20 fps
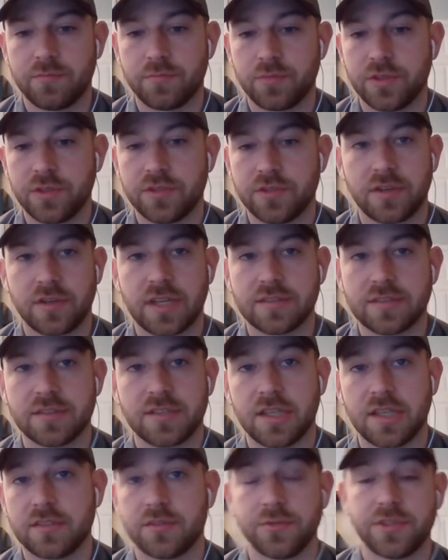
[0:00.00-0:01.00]
please don't
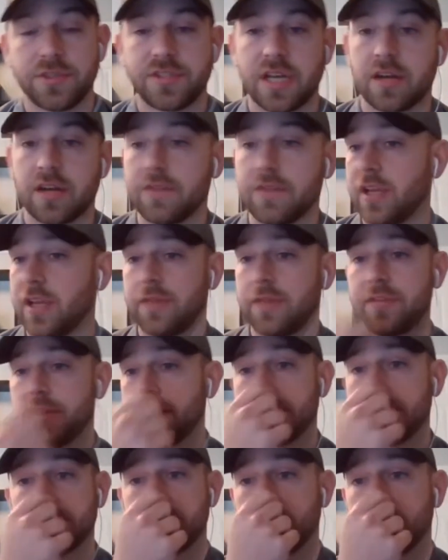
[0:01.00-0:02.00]
hesitate to reach out if you have any
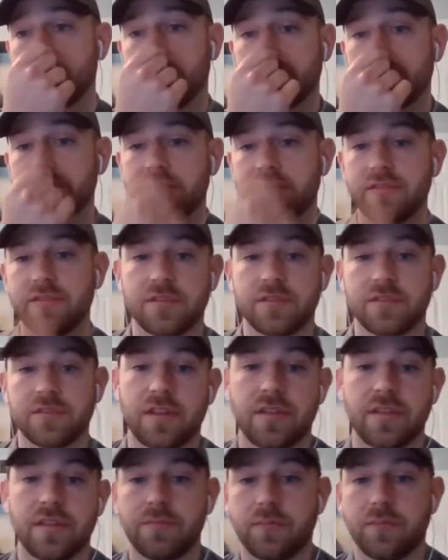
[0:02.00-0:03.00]
additional questions or
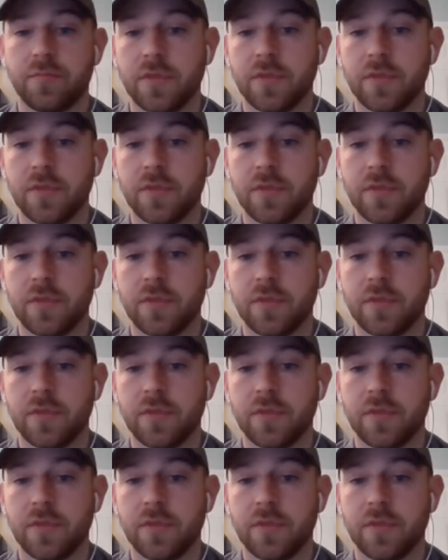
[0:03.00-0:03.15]
anything